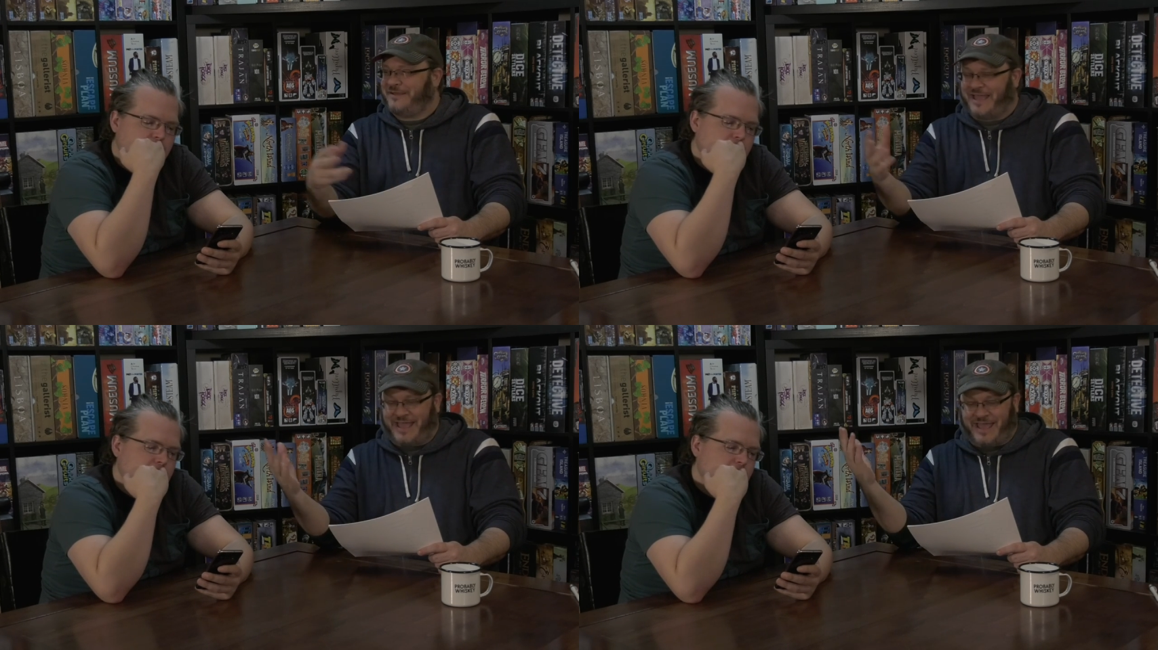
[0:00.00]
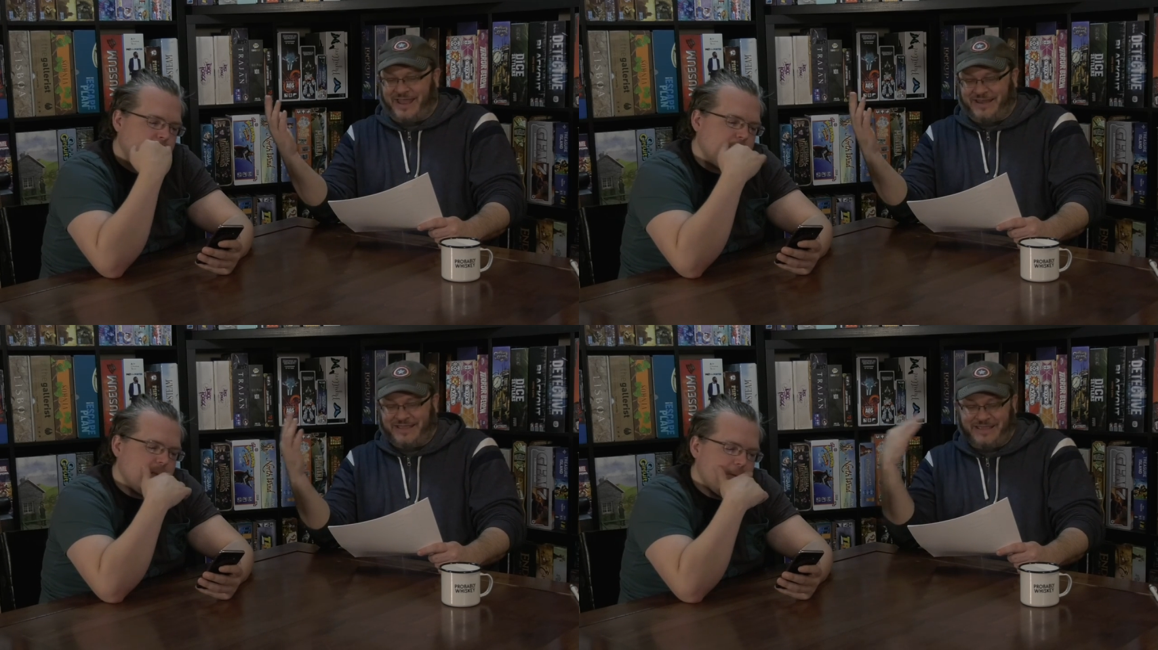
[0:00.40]

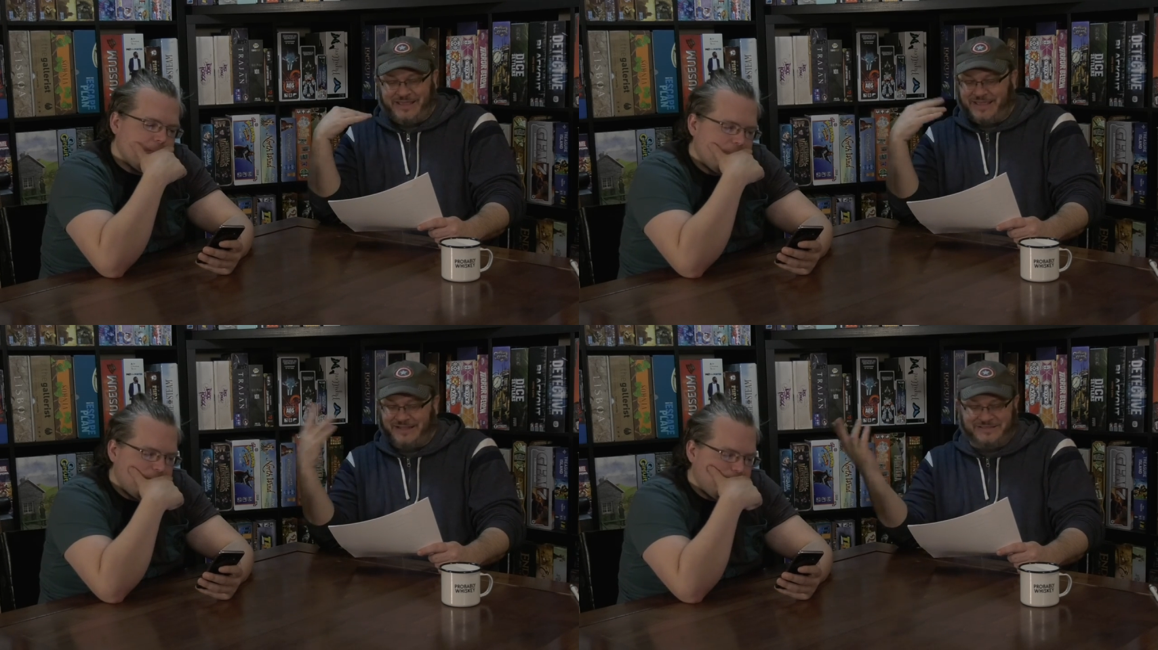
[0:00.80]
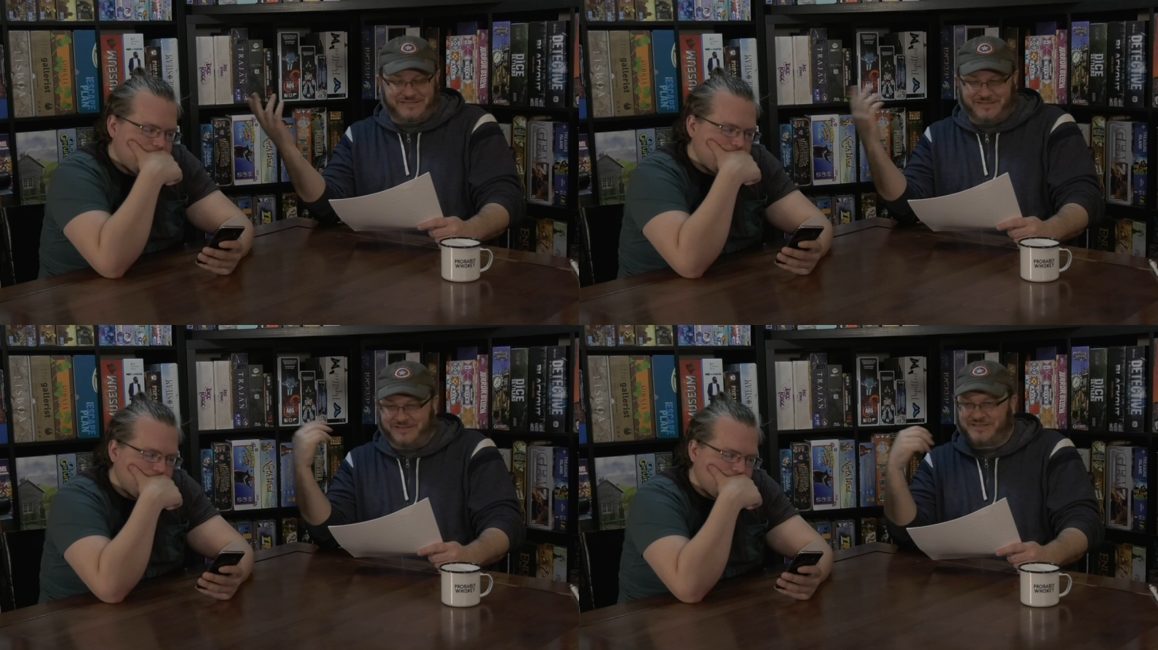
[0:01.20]
Speaker 1: and he
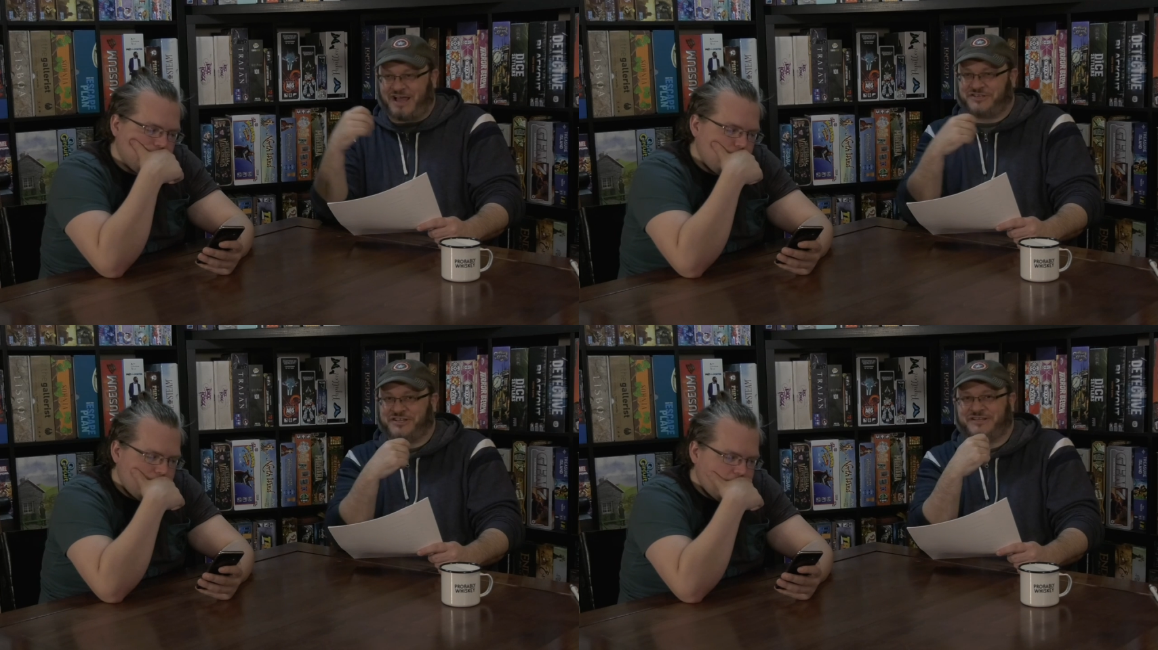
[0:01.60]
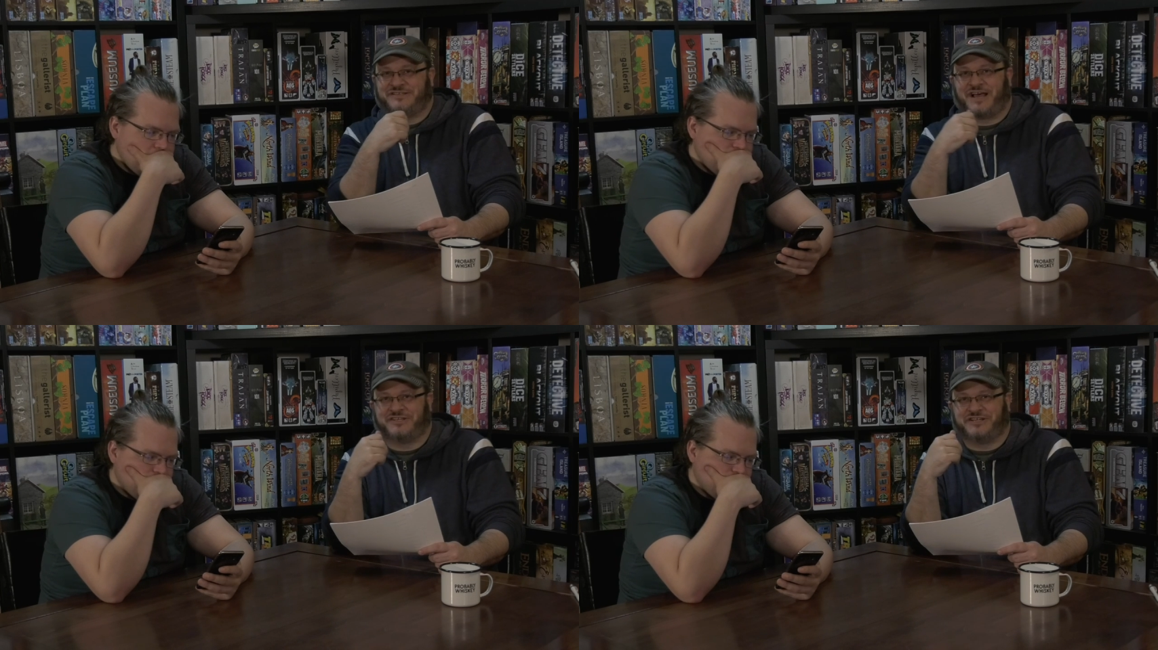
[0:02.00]
gets the Saashi and
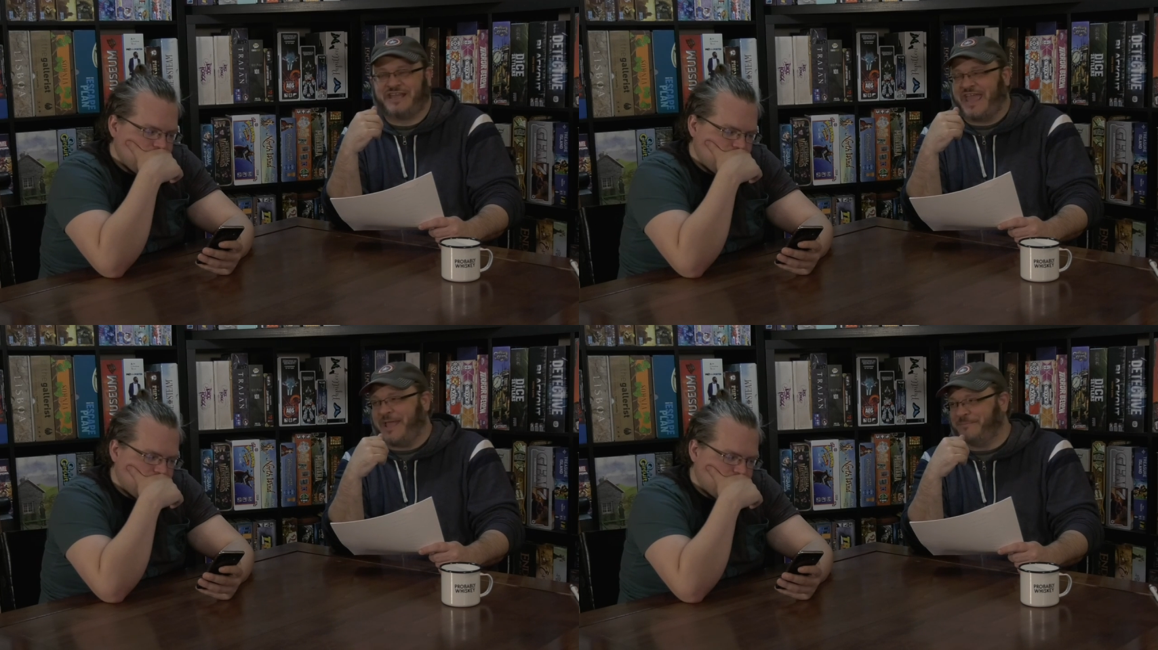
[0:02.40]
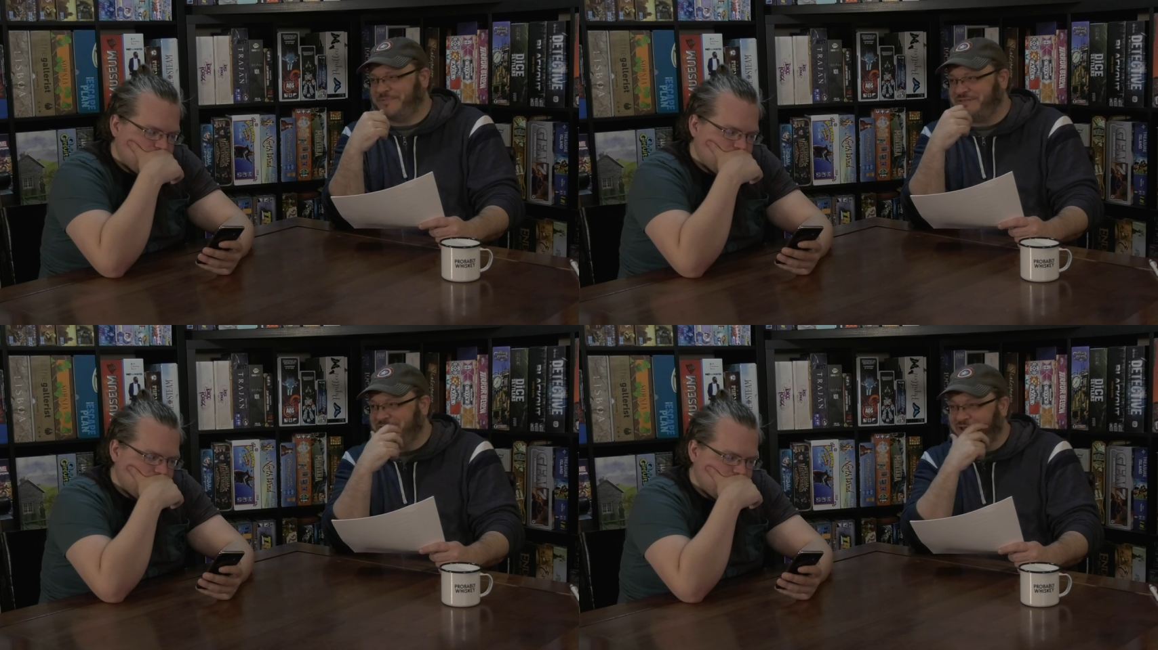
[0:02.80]
Saashi games,